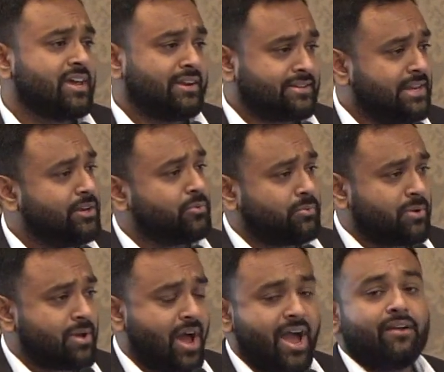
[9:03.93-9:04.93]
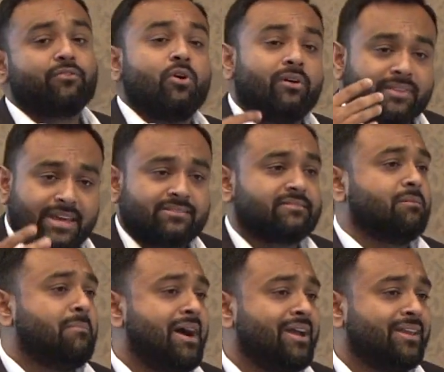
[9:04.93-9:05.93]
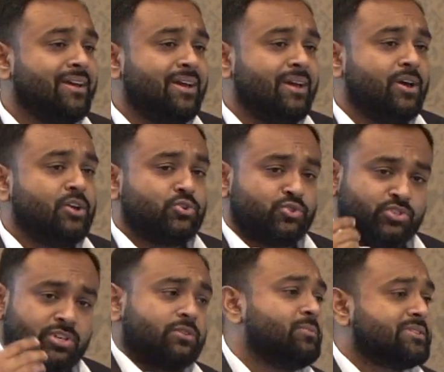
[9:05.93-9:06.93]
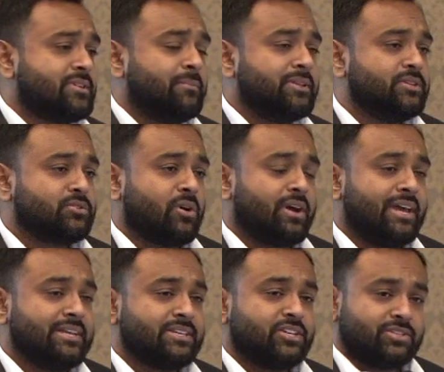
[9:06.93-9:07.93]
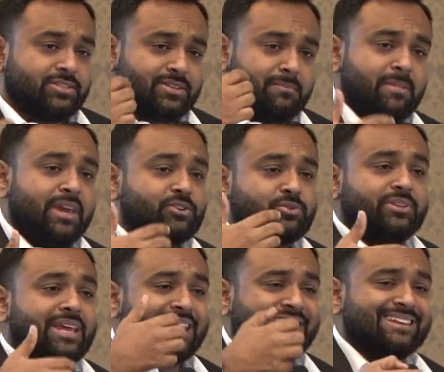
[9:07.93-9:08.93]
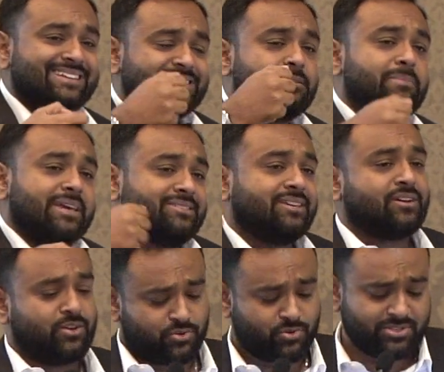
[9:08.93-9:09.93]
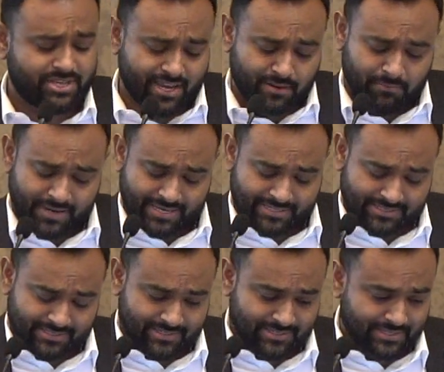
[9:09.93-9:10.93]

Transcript: I'll tell you, I have gone the extra mile to sit with some of these organizations and make sure that at least the basic controls are in place.